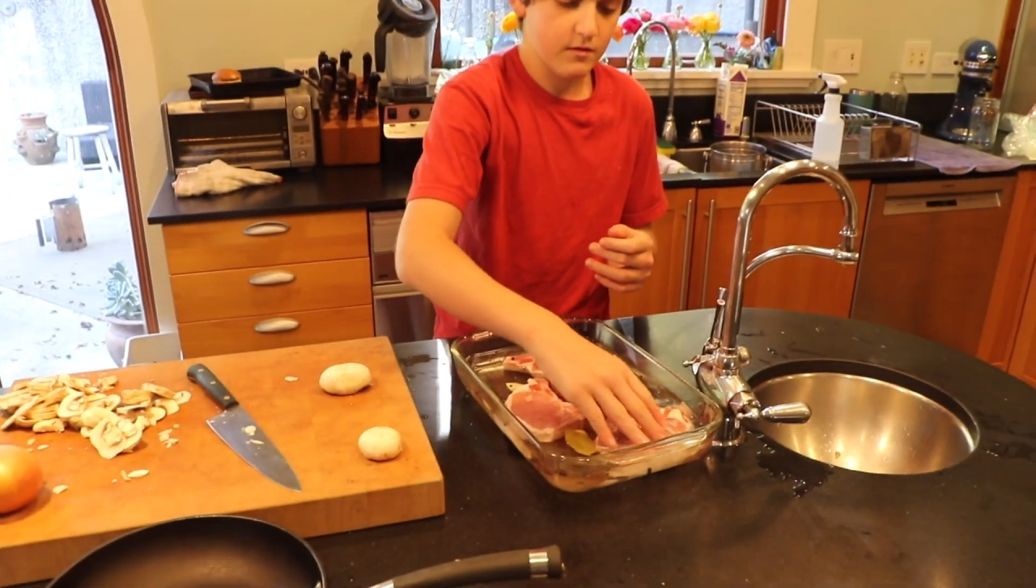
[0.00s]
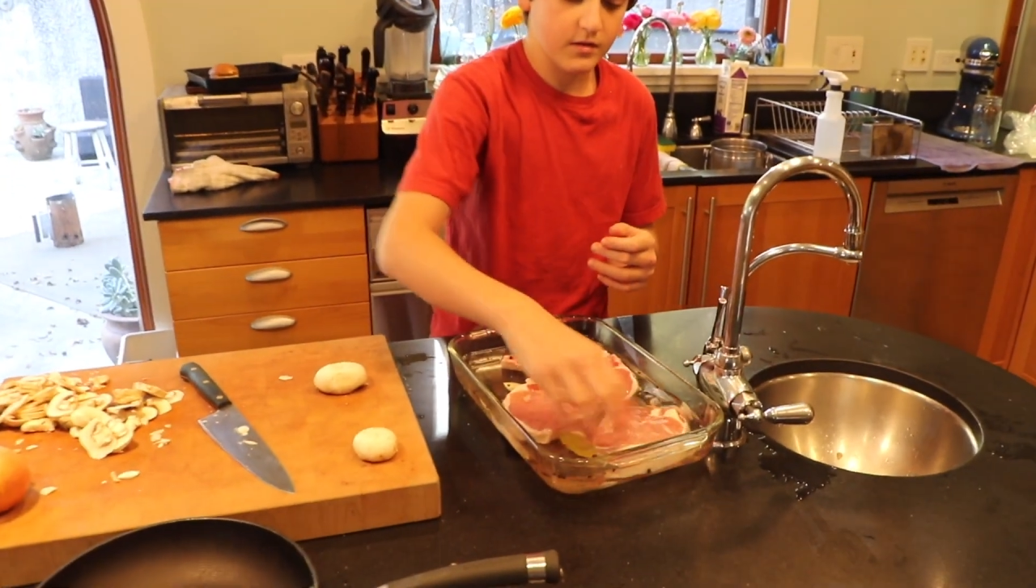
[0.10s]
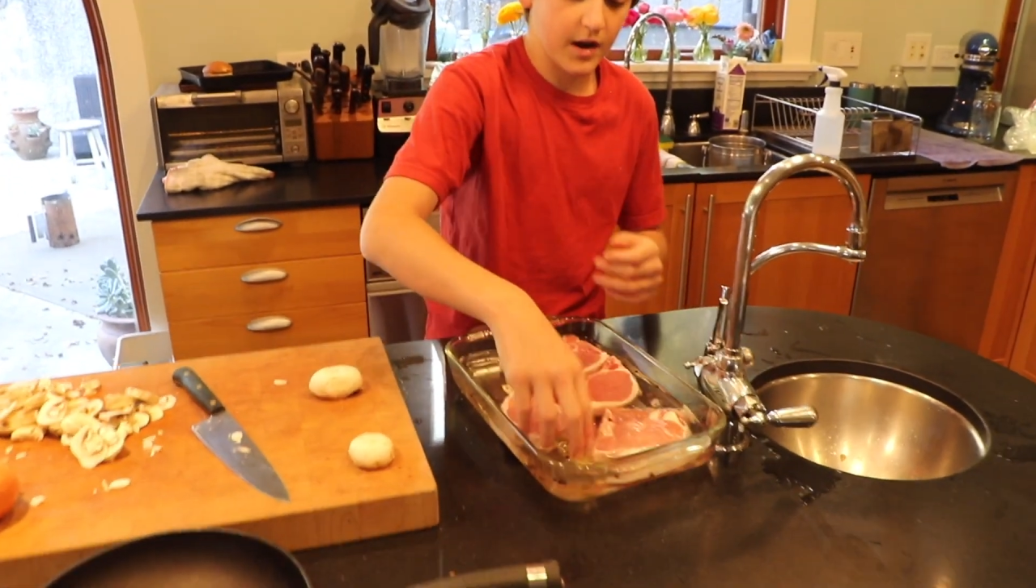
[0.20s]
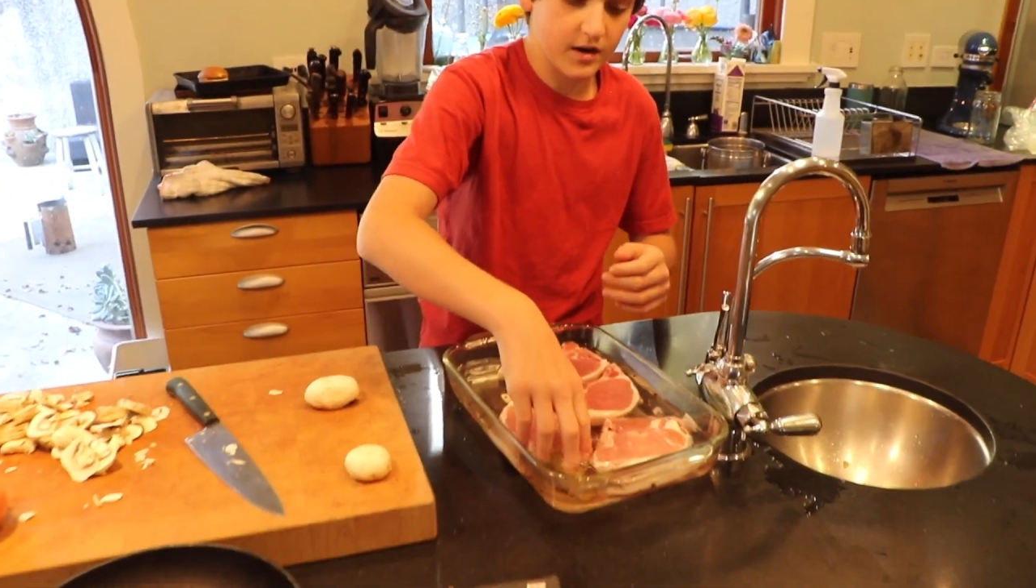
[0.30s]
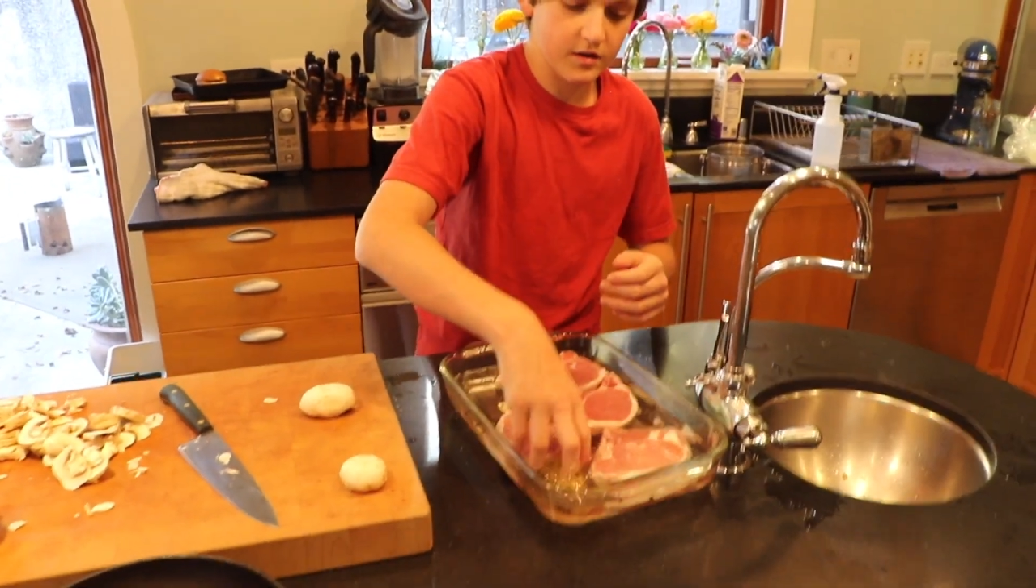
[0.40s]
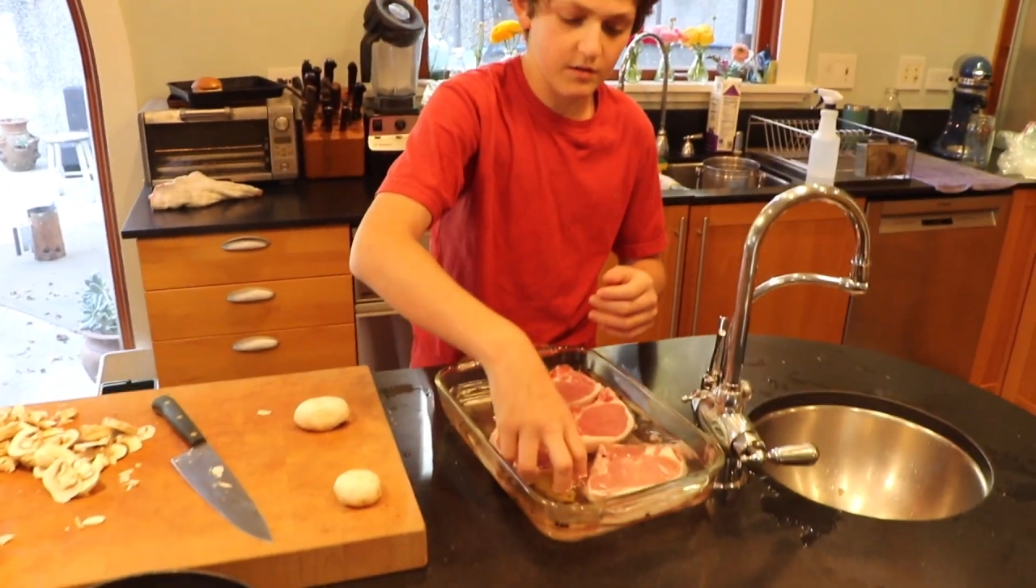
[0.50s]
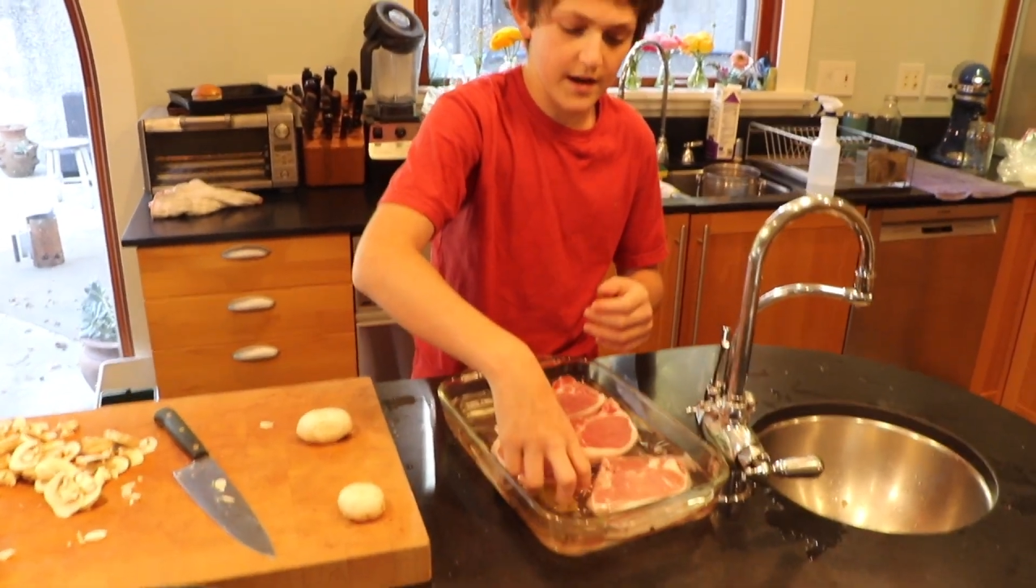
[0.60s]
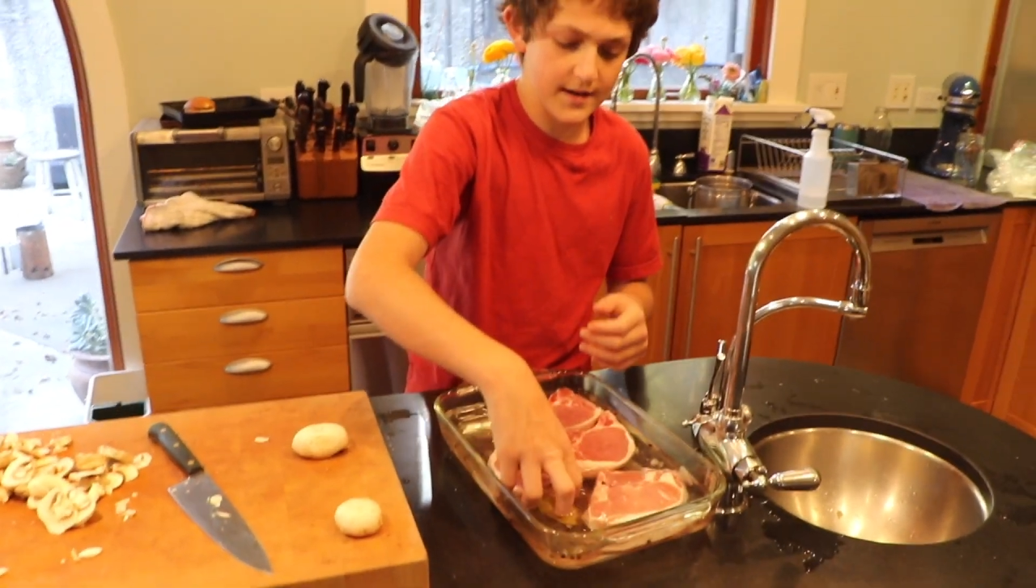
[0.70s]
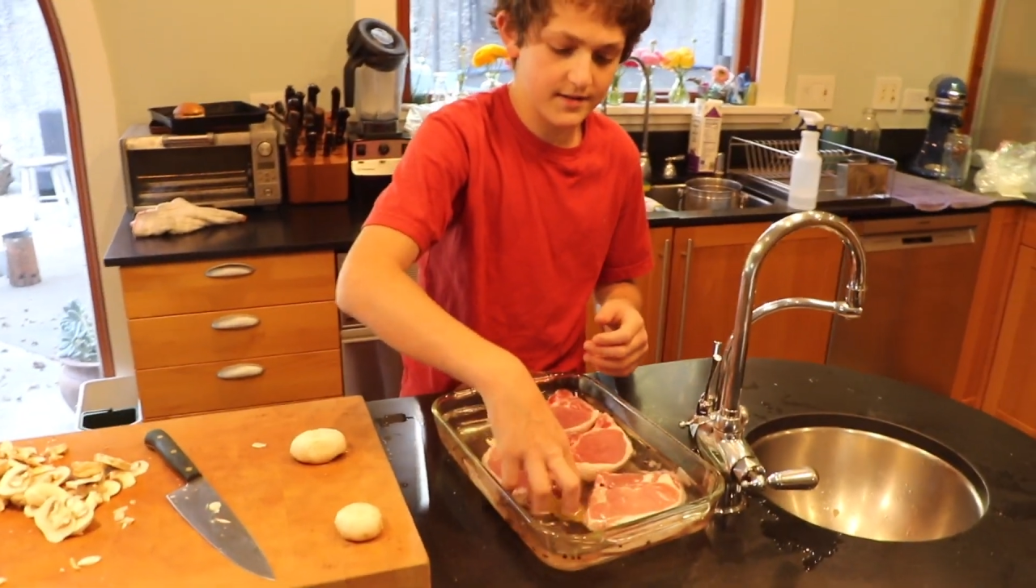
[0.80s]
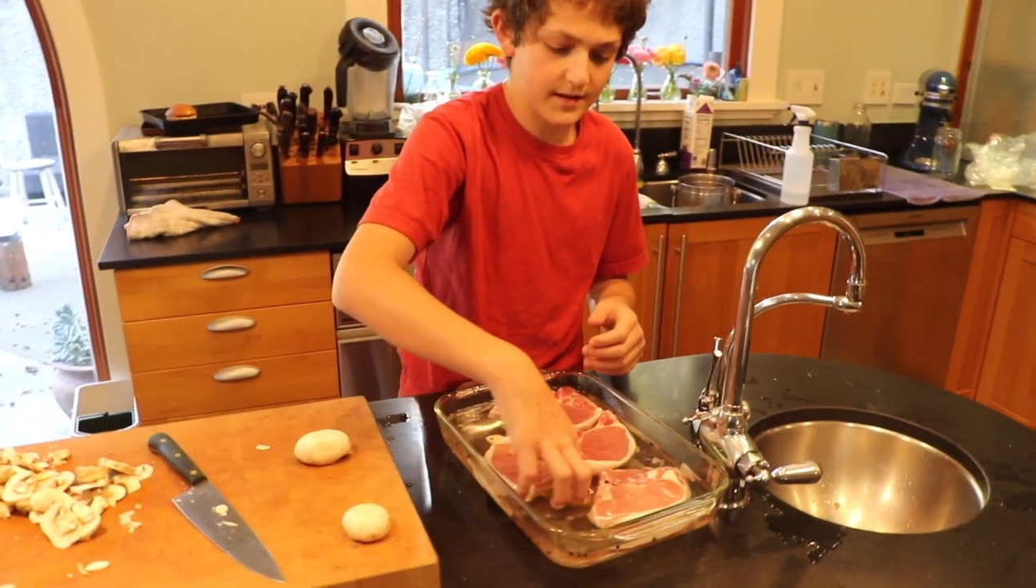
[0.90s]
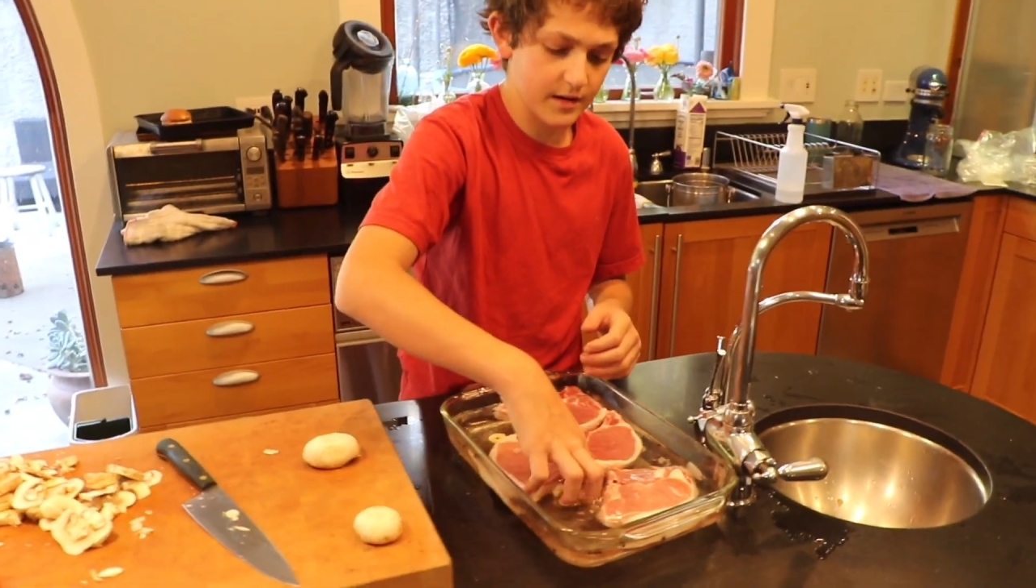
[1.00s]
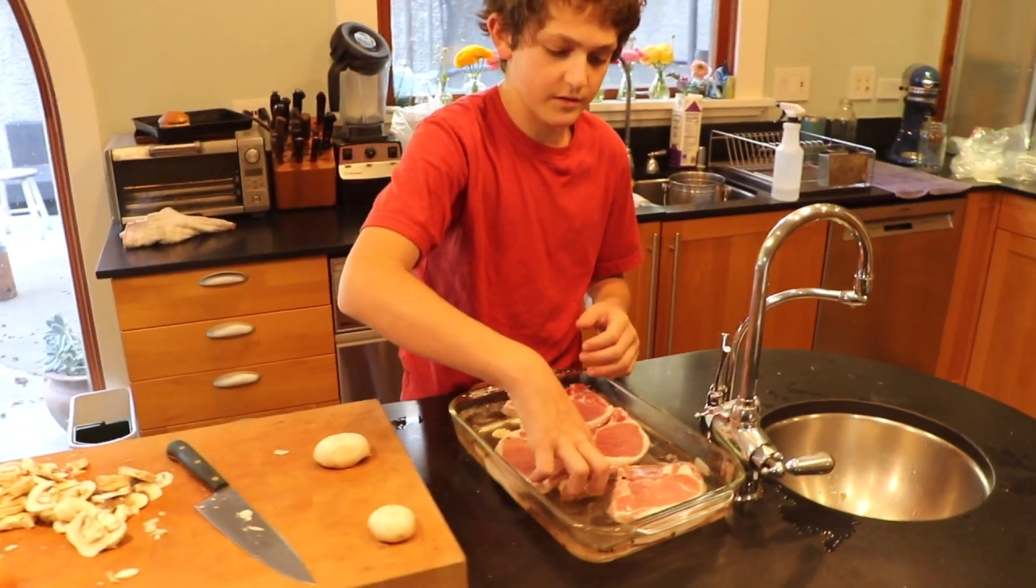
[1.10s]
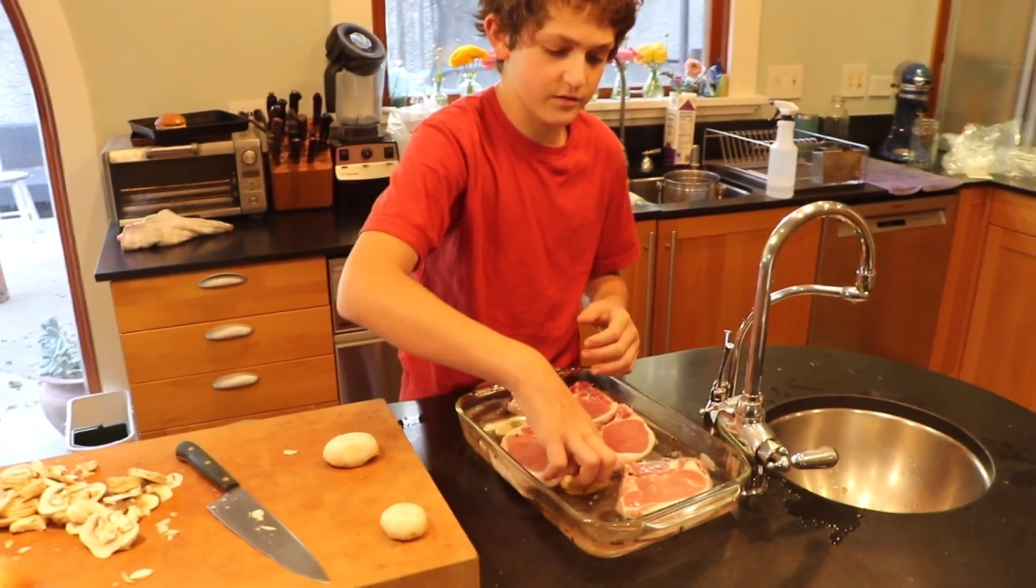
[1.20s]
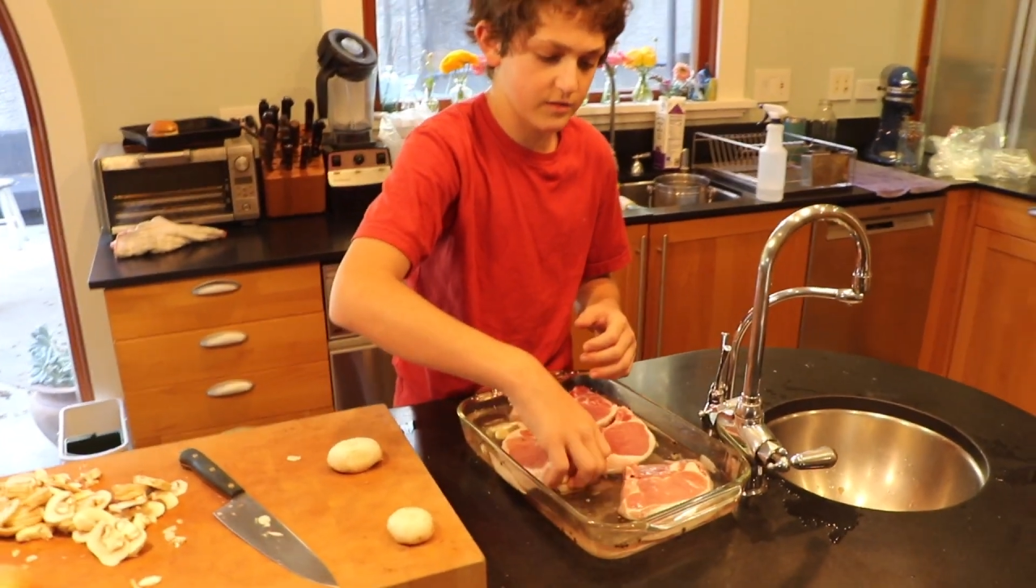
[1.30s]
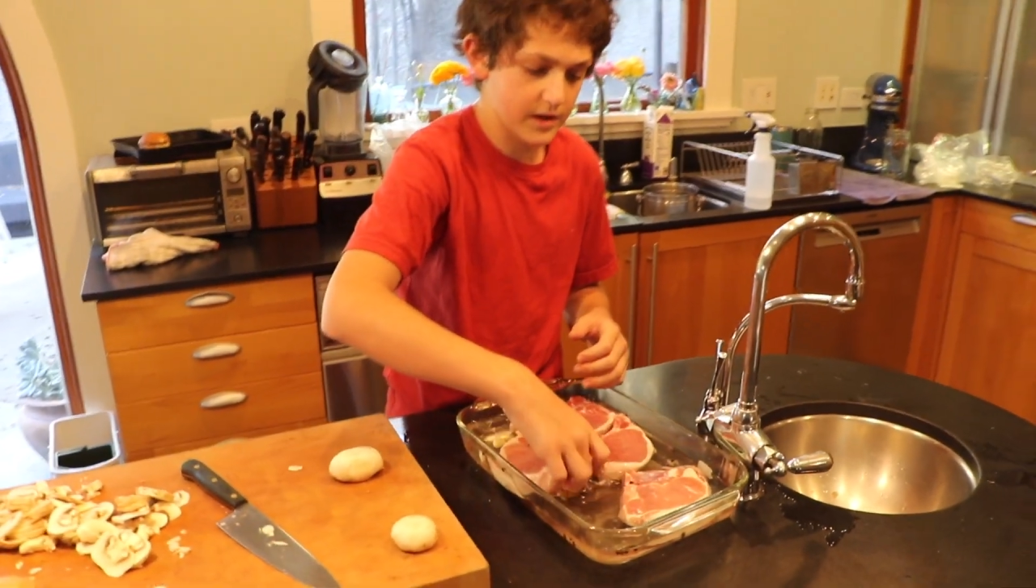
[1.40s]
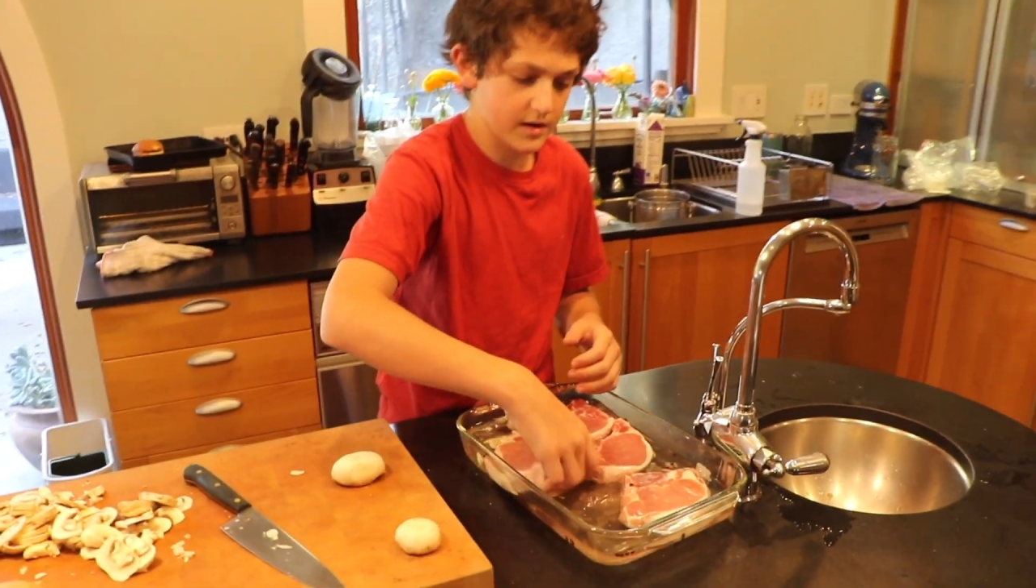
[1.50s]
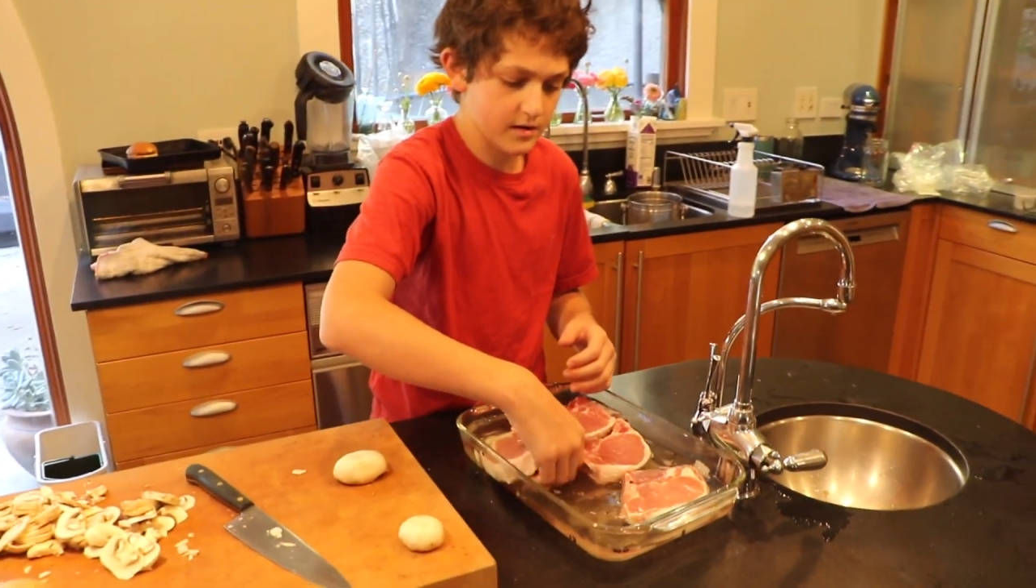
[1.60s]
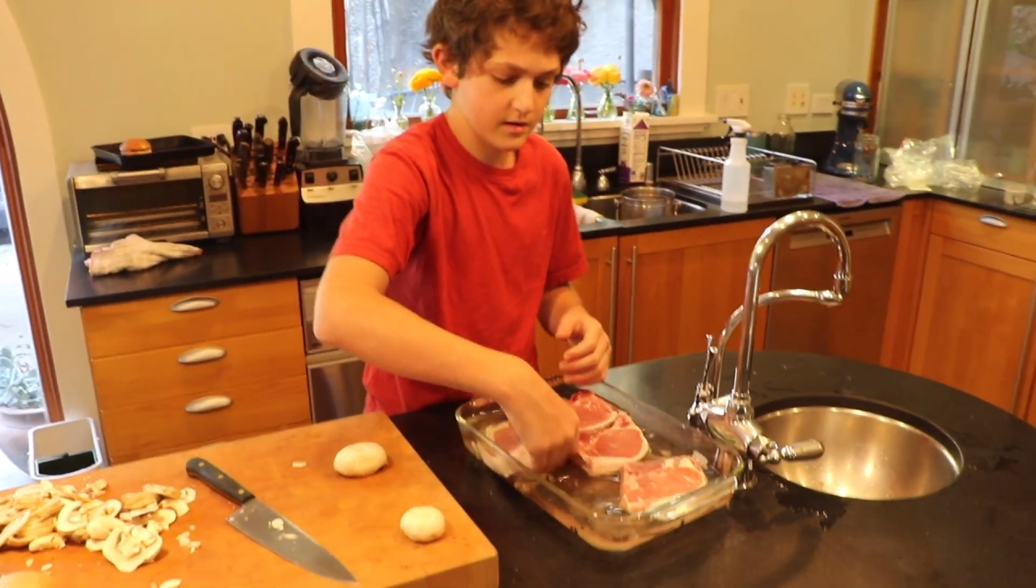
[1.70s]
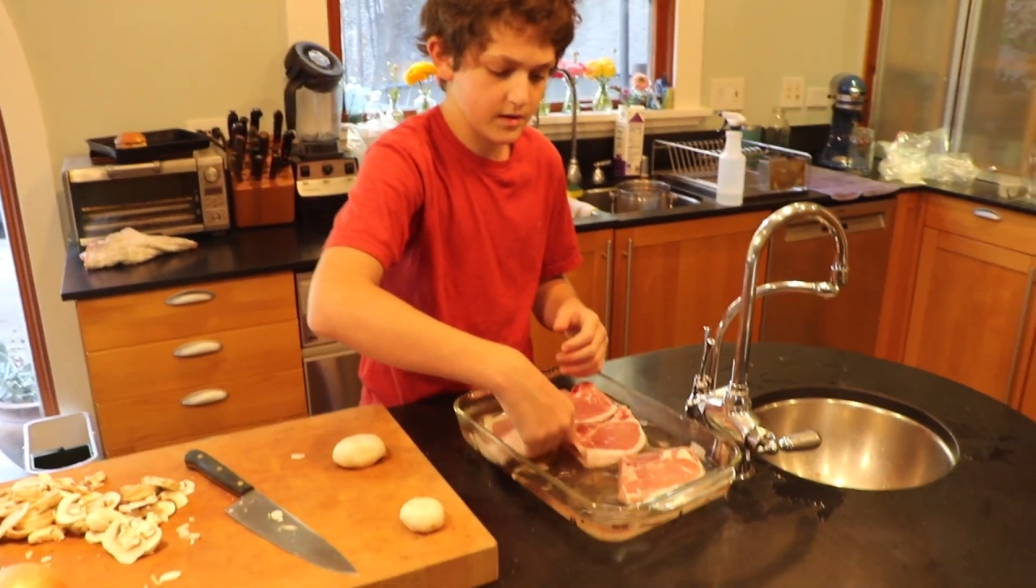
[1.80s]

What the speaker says: not gonna do anything else to it.